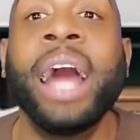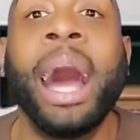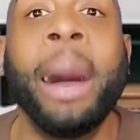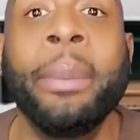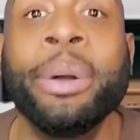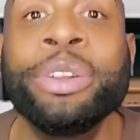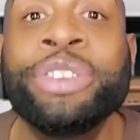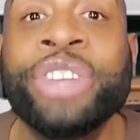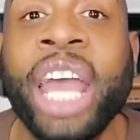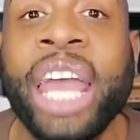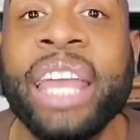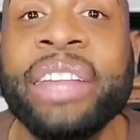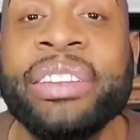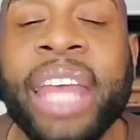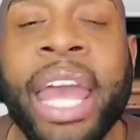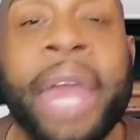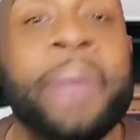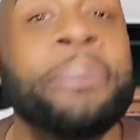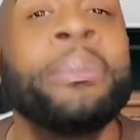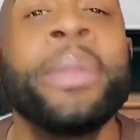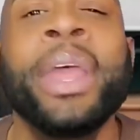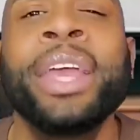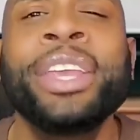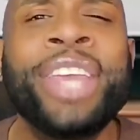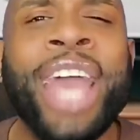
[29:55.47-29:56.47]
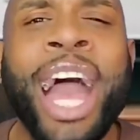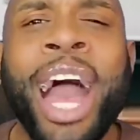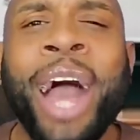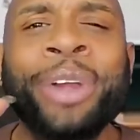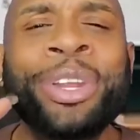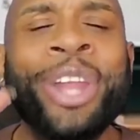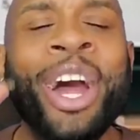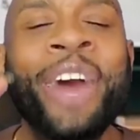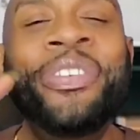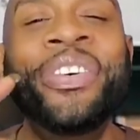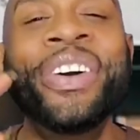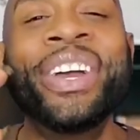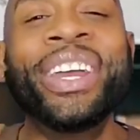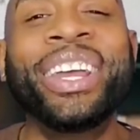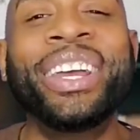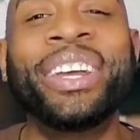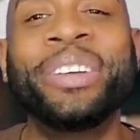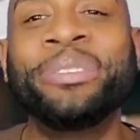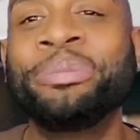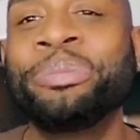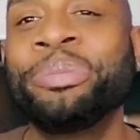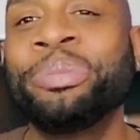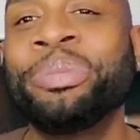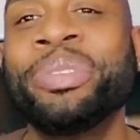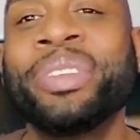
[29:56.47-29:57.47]
I'm going to change that. Y'all don't,
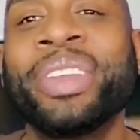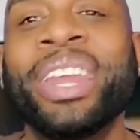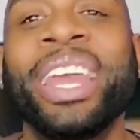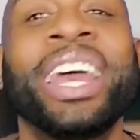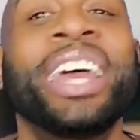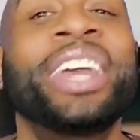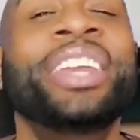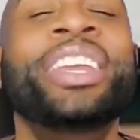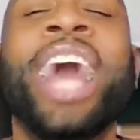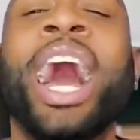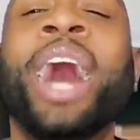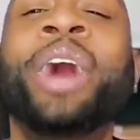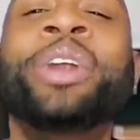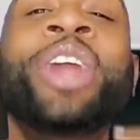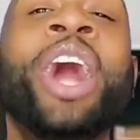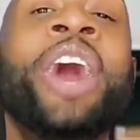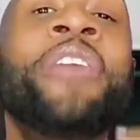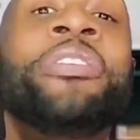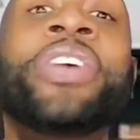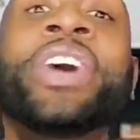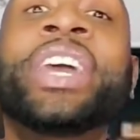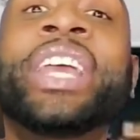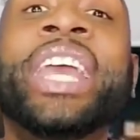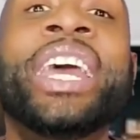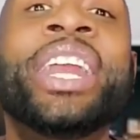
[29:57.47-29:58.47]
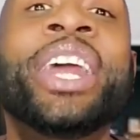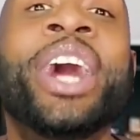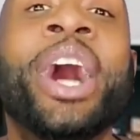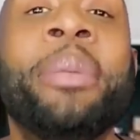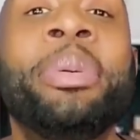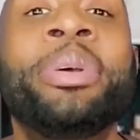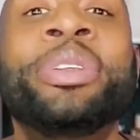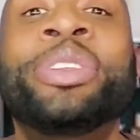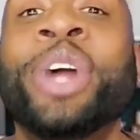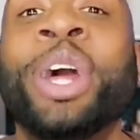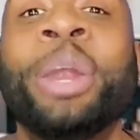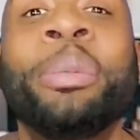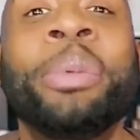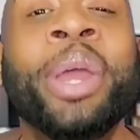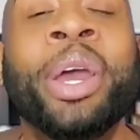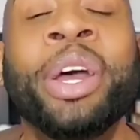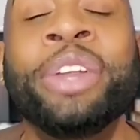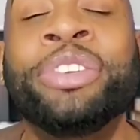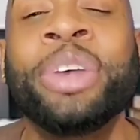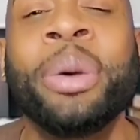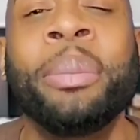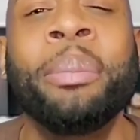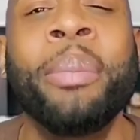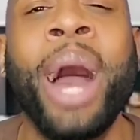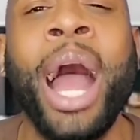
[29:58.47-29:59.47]
forget. Y'all don't forget Hubby's going to be
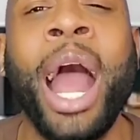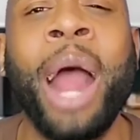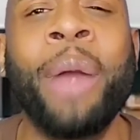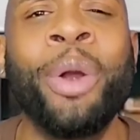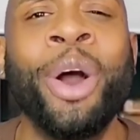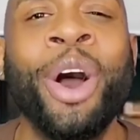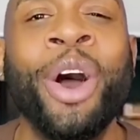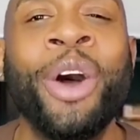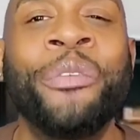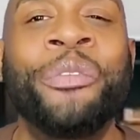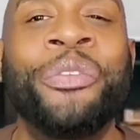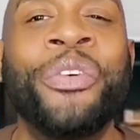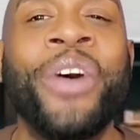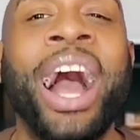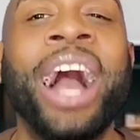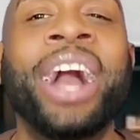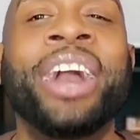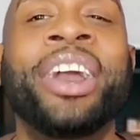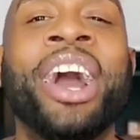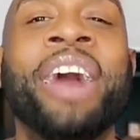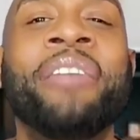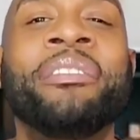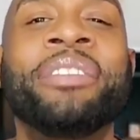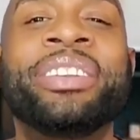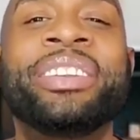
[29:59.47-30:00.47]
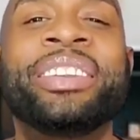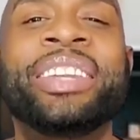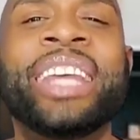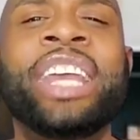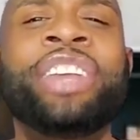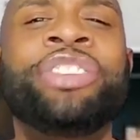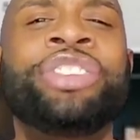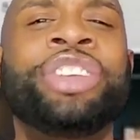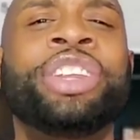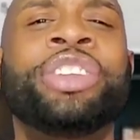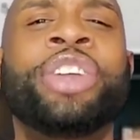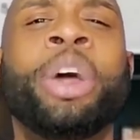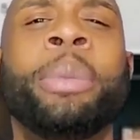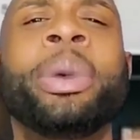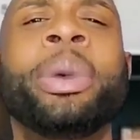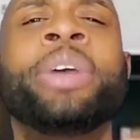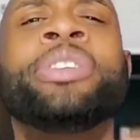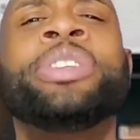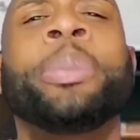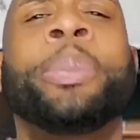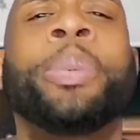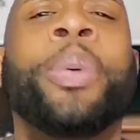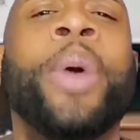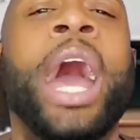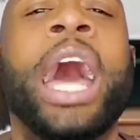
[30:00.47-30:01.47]
here tomorrow for our conversation. It's going
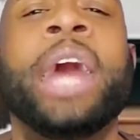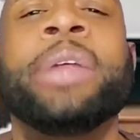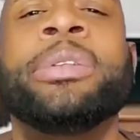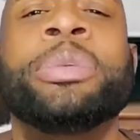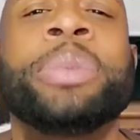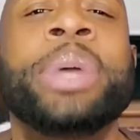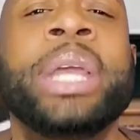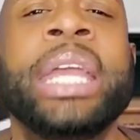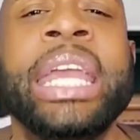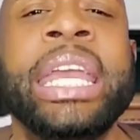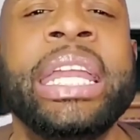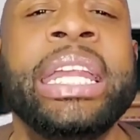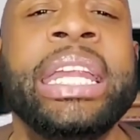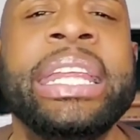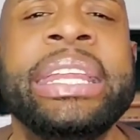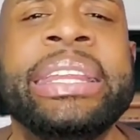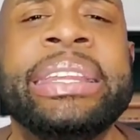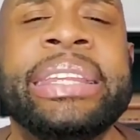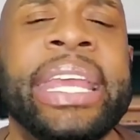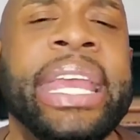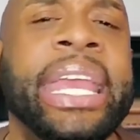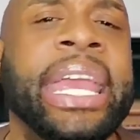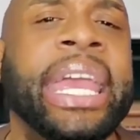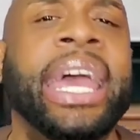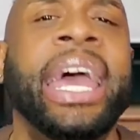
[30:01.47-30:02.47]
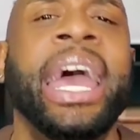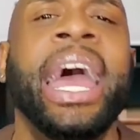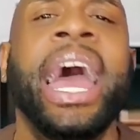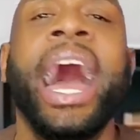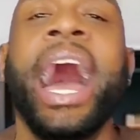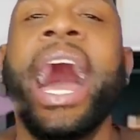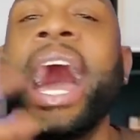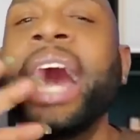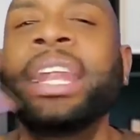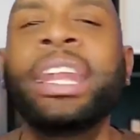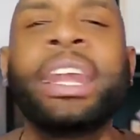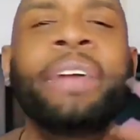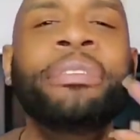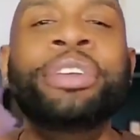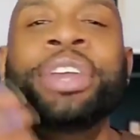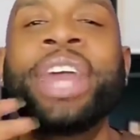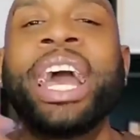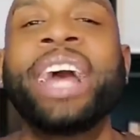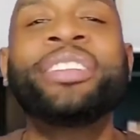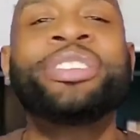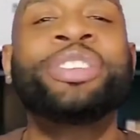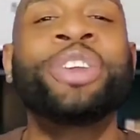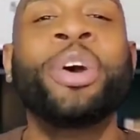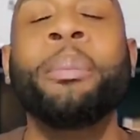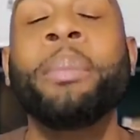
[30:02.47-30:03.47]
to be a surprise when we're eating his head. I love
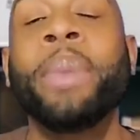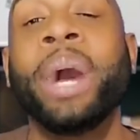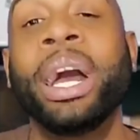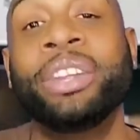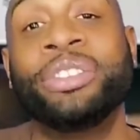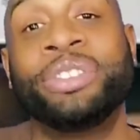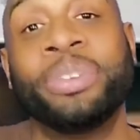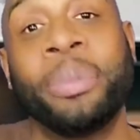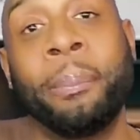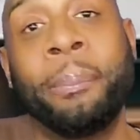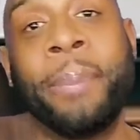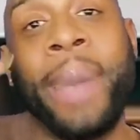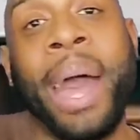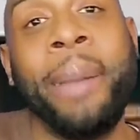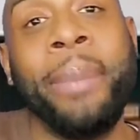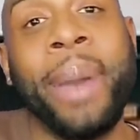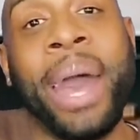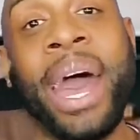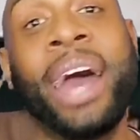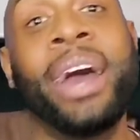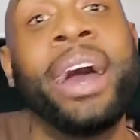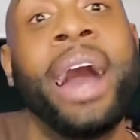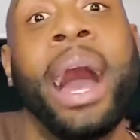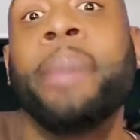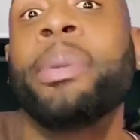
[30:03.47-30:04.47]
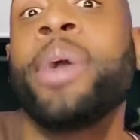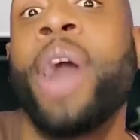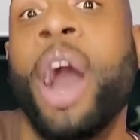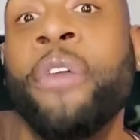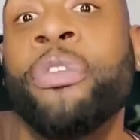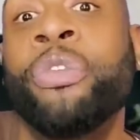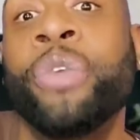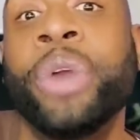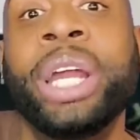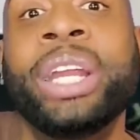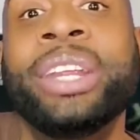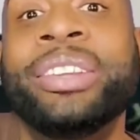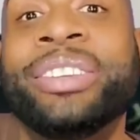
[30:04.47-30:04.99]
you guys so much. Bye bye. I'm going to